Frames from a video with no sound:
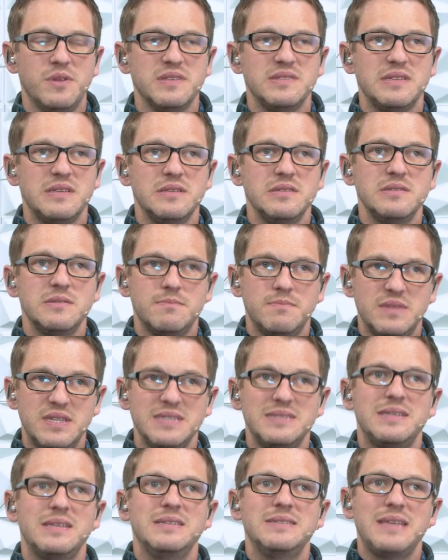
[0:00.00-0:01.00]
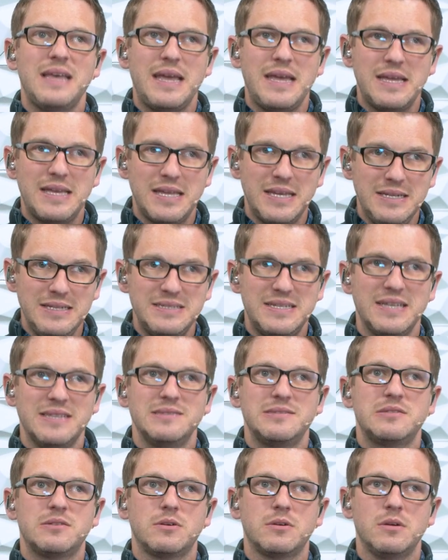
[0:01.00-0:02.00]
this is, this is a
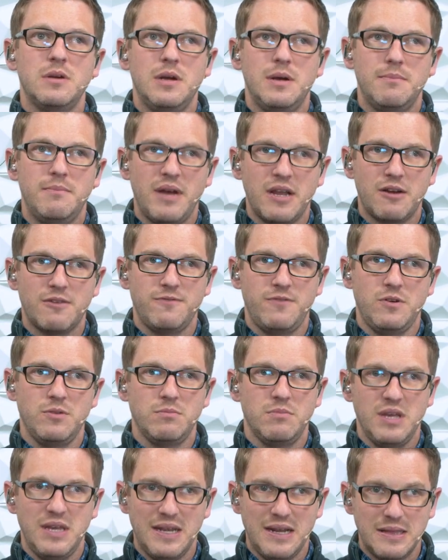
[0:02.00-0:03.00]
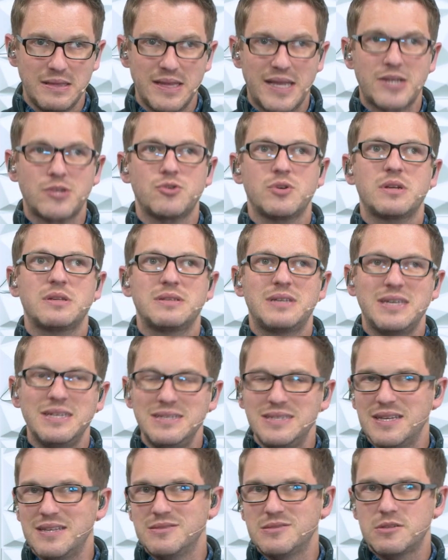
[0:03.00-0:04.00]
condenser microphone. An electric
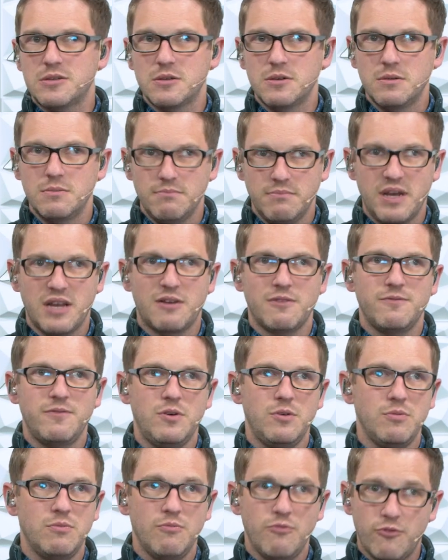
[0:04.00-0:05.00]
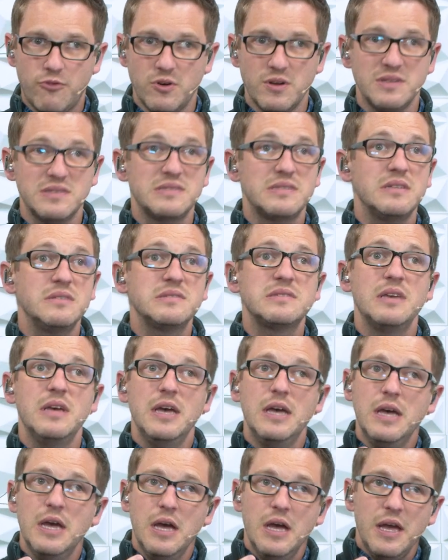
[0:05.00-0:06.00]
condenser microphone, for instance,
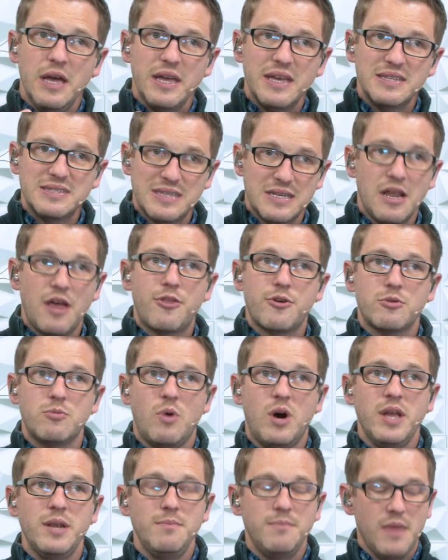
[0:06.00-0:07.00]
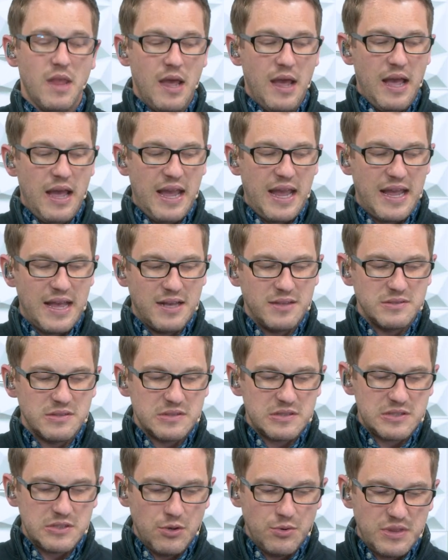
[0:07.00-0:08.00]
is another one.
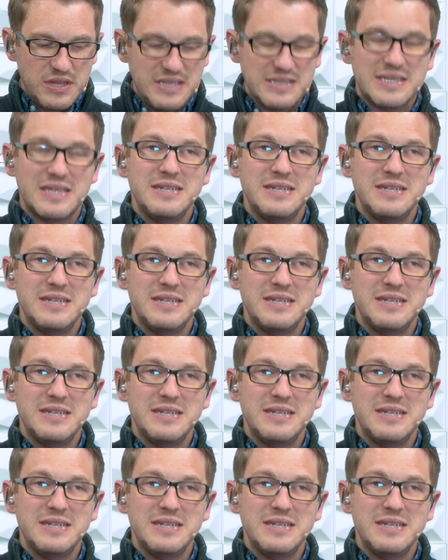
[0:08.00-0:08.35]
And so these